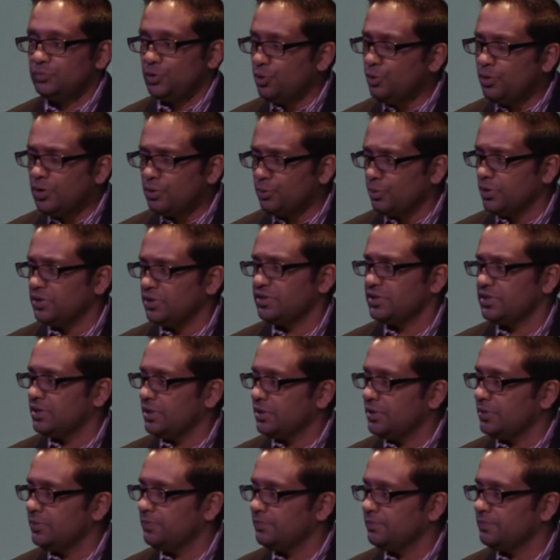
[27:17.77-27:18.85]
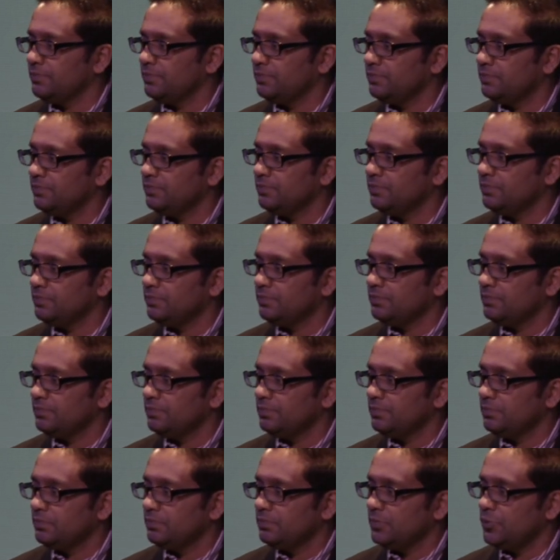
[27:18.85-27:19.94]
you are with sin.
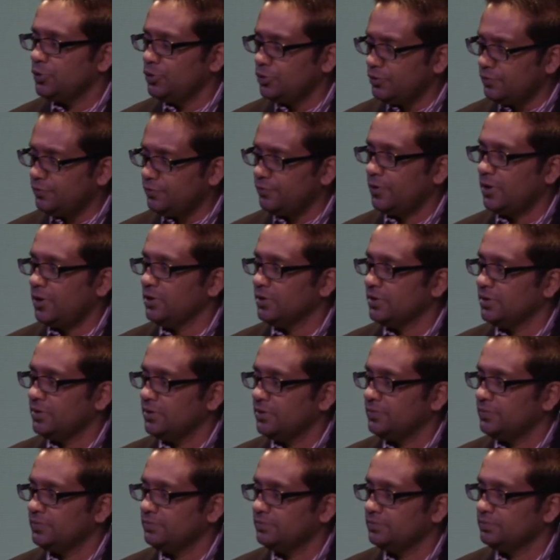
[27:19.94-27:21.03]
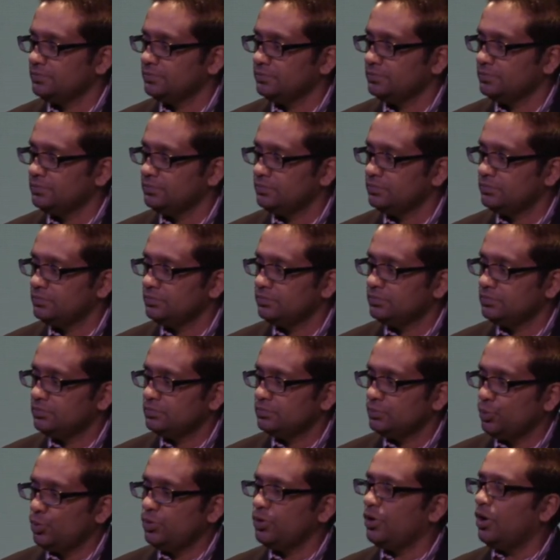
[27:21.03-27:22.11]
You're fallen.
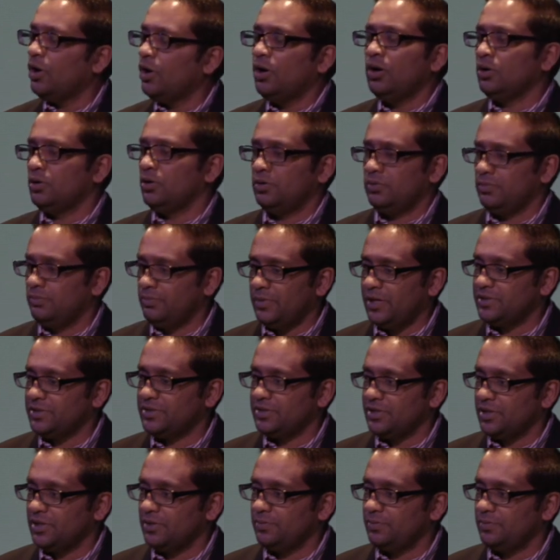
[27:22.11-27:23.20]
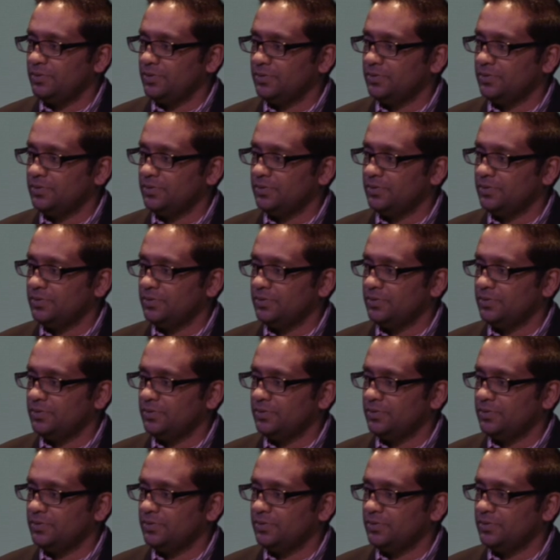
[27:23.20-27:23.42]
We're all messed up.